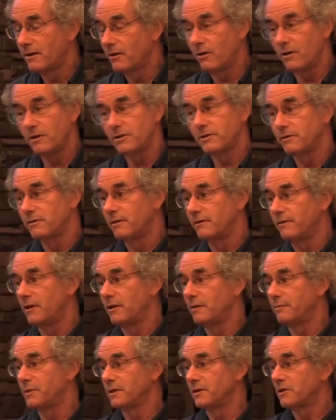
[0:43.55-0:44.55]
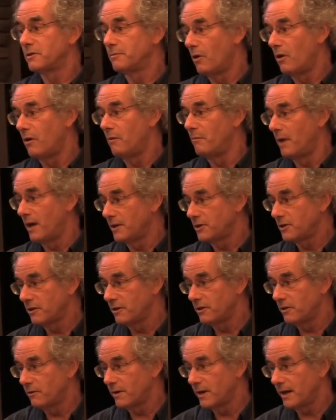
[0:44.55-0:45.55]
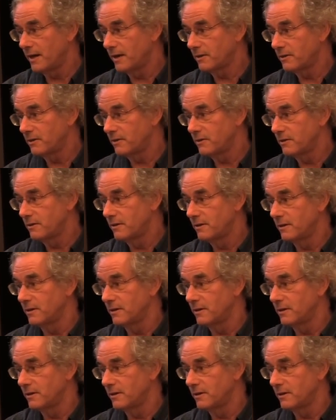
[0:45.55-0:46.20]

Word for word: they're also developing small modular reactors.